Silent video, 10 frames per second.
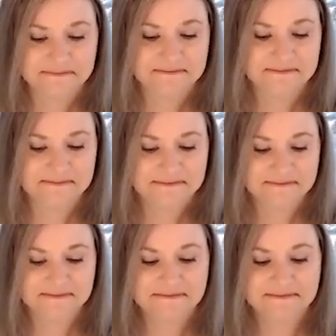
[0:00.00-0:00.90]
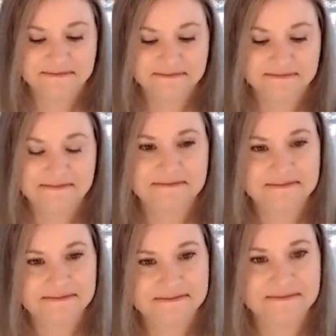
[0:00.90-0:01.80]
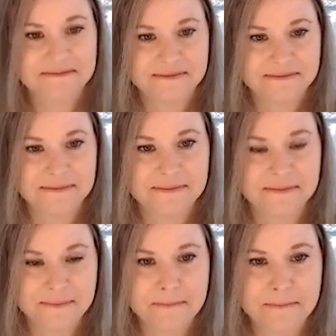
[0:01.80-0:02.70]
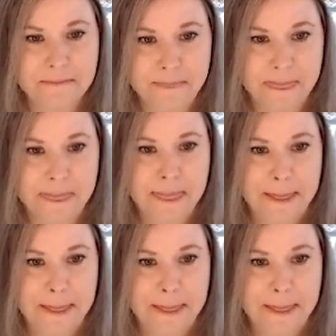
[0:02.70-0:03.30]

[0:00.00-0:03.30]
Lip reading: The person shown says nothing.